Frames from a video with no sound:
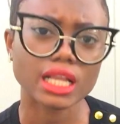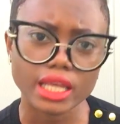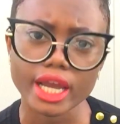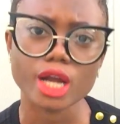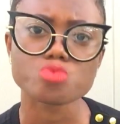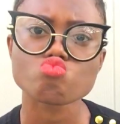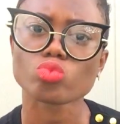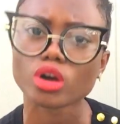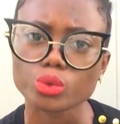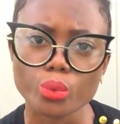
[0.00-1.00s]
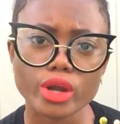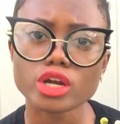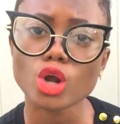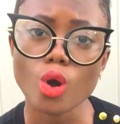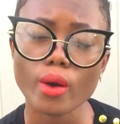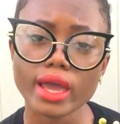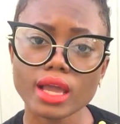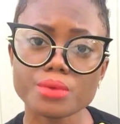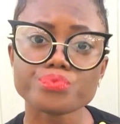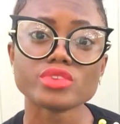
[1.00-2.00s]
clear on where you're
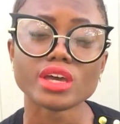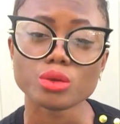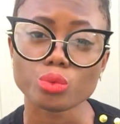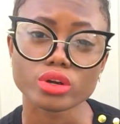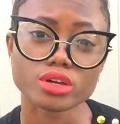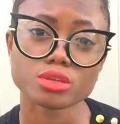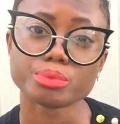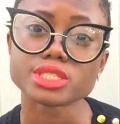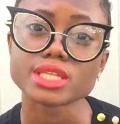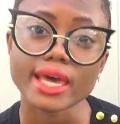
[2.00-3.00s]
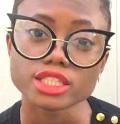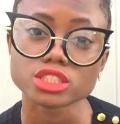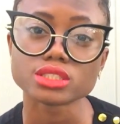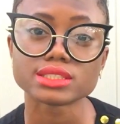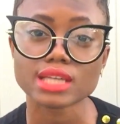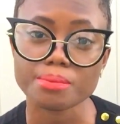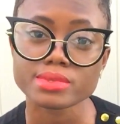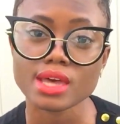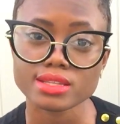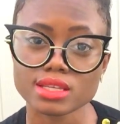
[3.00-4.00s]
going and what are the potential stop
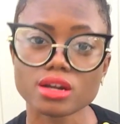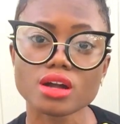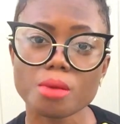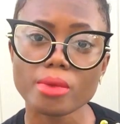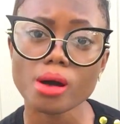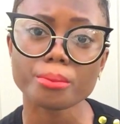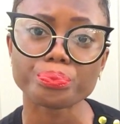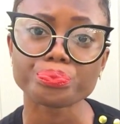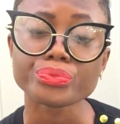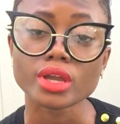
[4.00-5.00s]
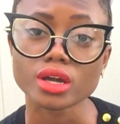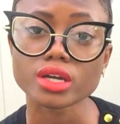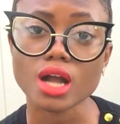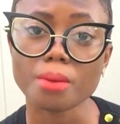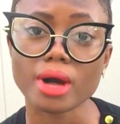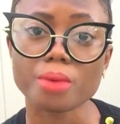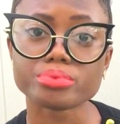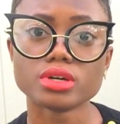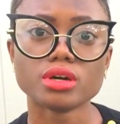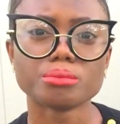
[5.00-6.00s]
signs that are gonna come up,
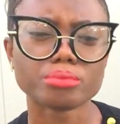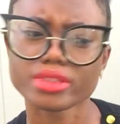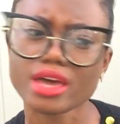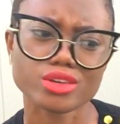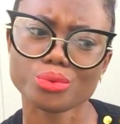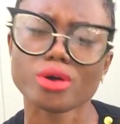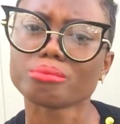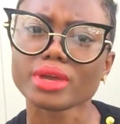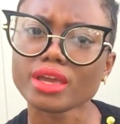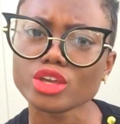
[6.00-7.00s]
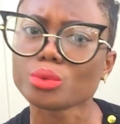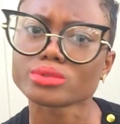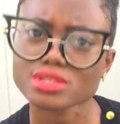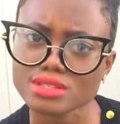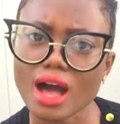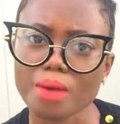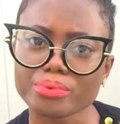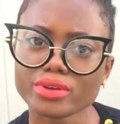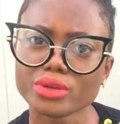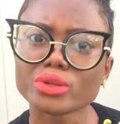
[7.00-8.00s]
but that you won't stop.
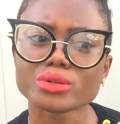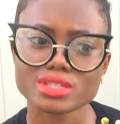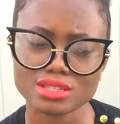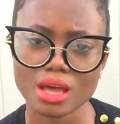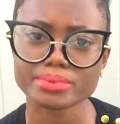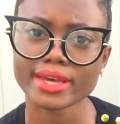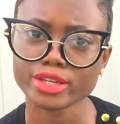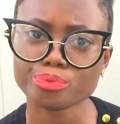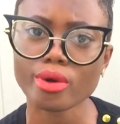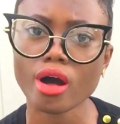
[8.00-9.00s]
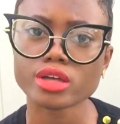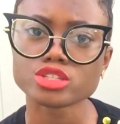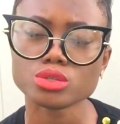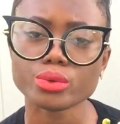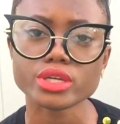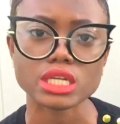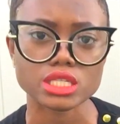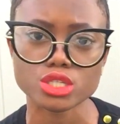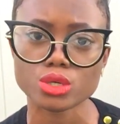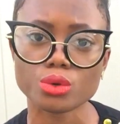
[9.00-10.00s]
You'll notice a stop sign, you pause, do what you need
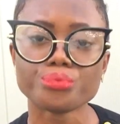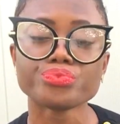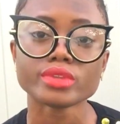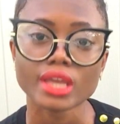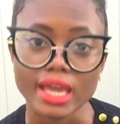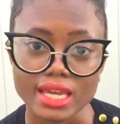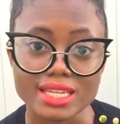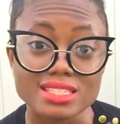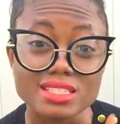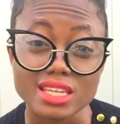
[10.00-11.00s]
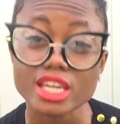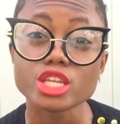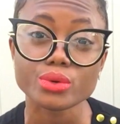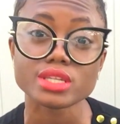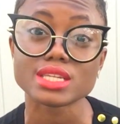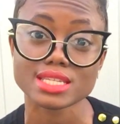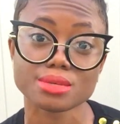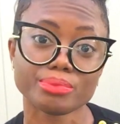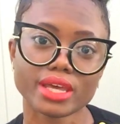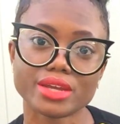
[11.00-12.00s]
to do, and continue in
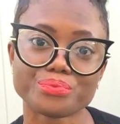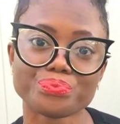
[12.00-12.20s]
discipline